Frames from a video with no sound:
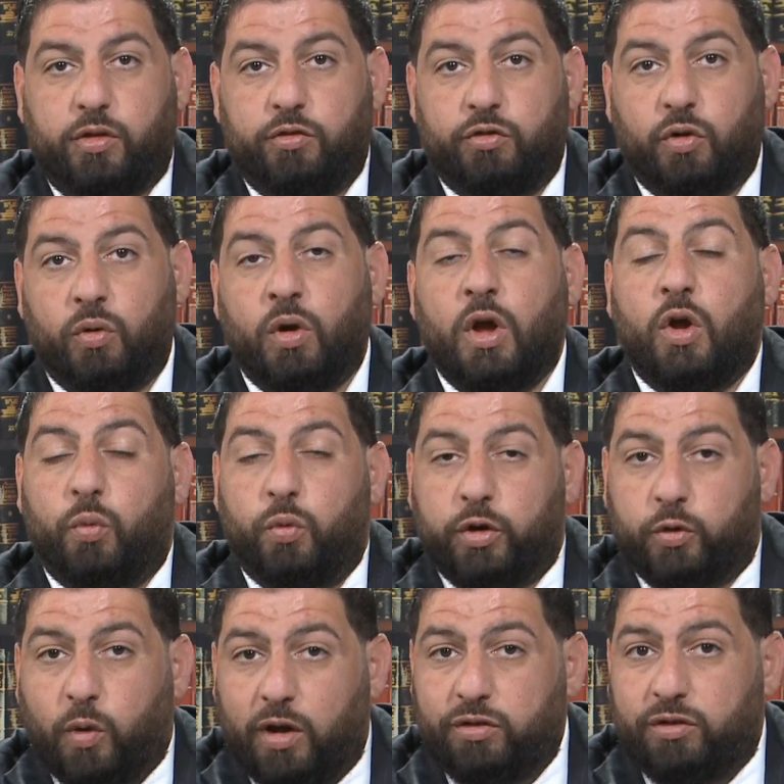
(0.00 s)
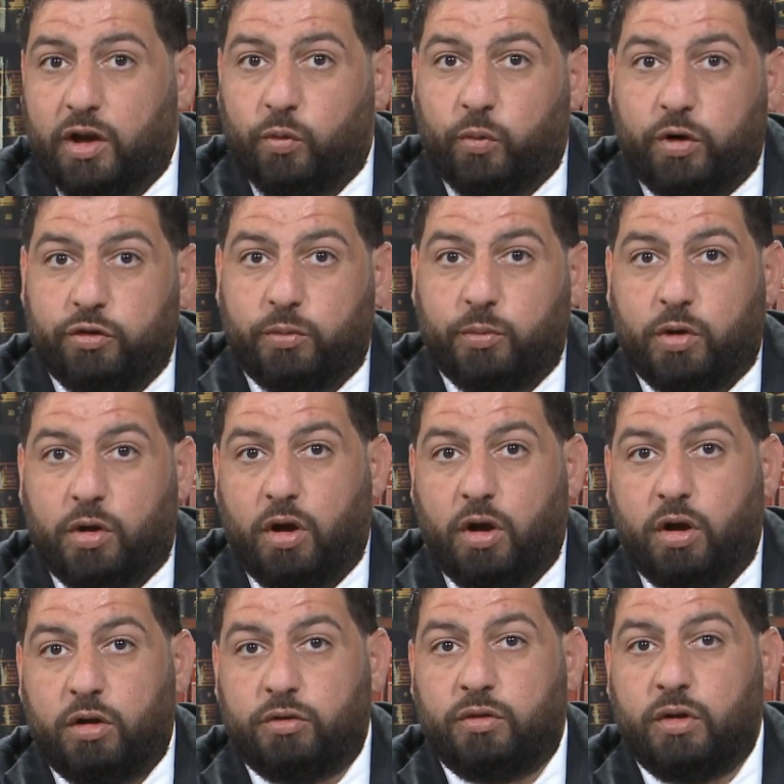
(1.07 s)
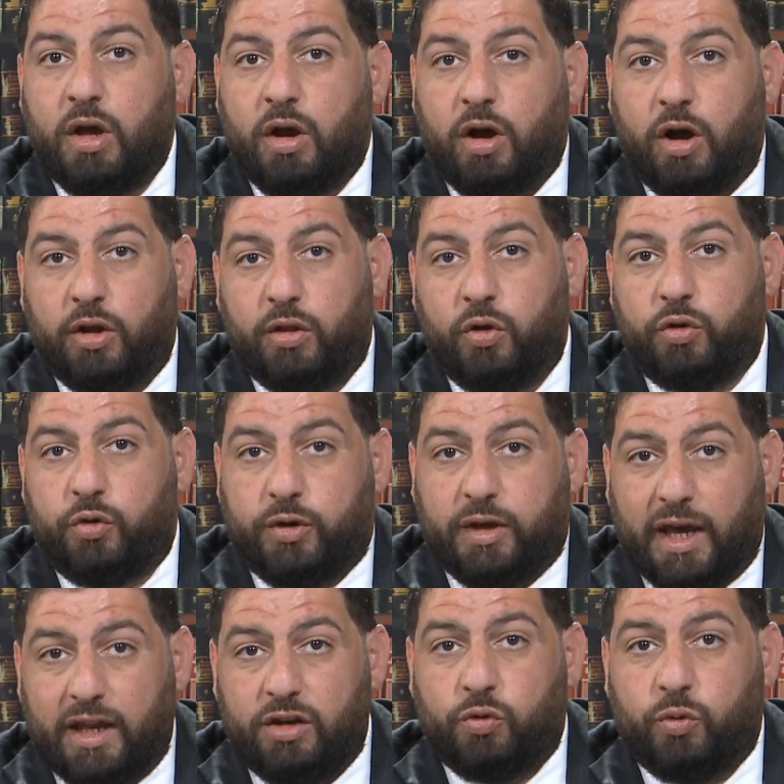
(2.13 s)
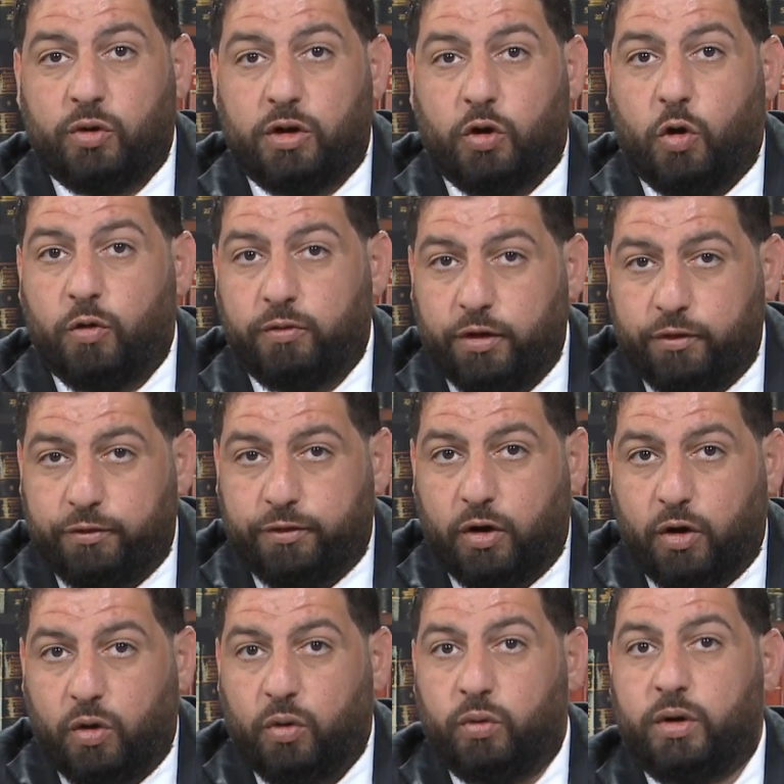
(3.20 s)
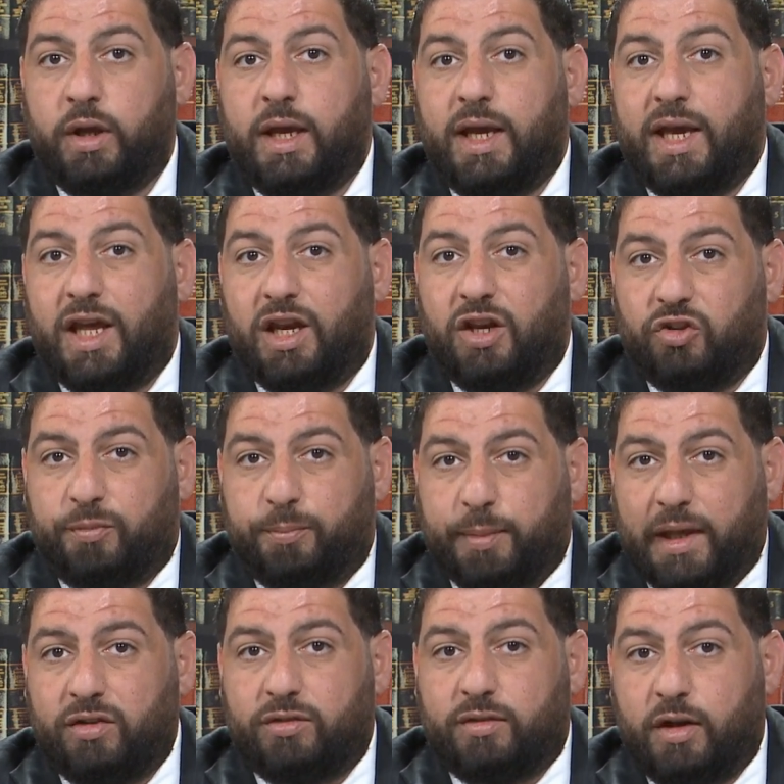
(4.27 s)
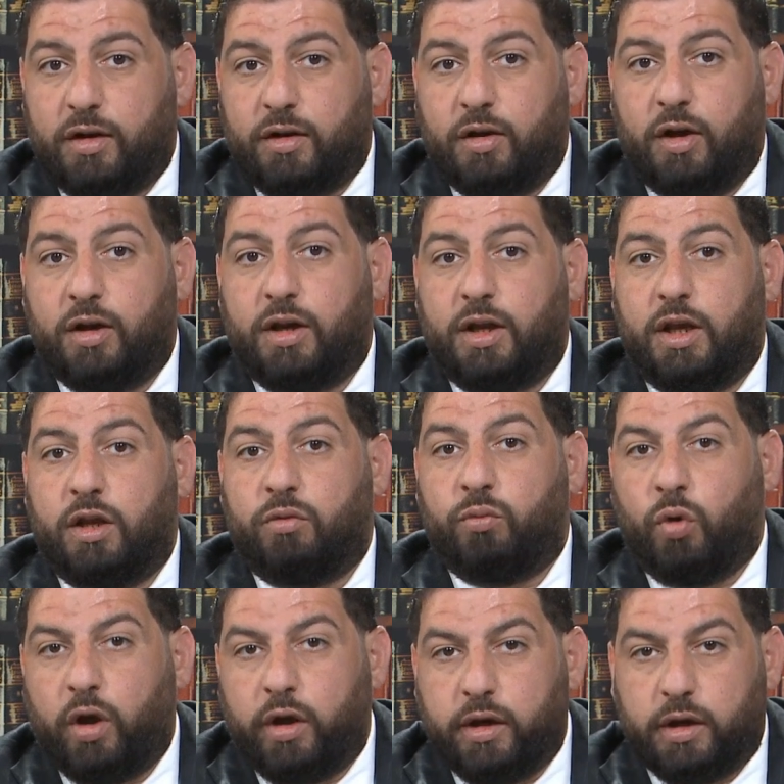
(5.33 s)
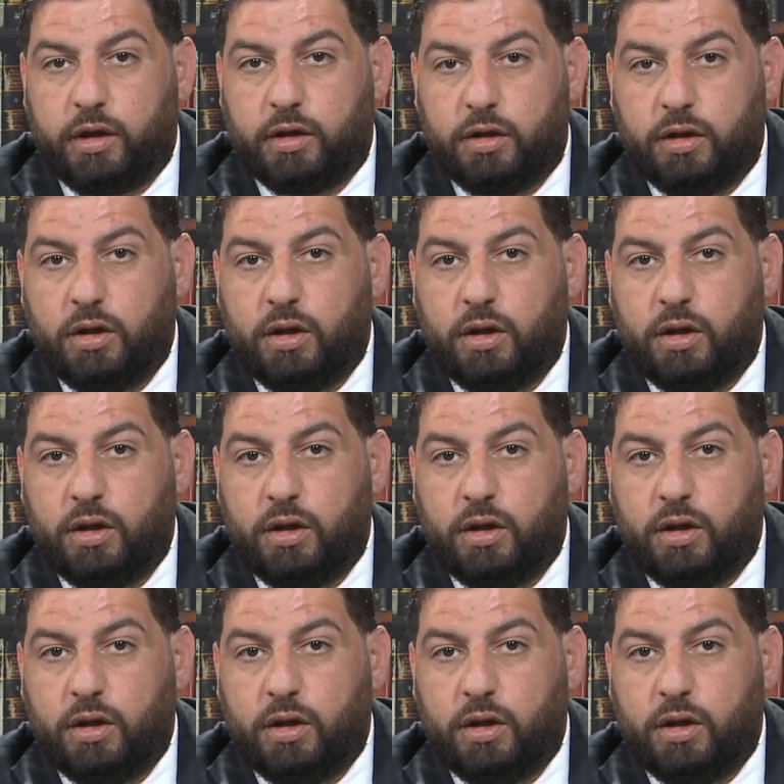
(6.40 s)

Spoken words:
So requesting reasonable cause, although you can do it over the phone, it is best done in writing.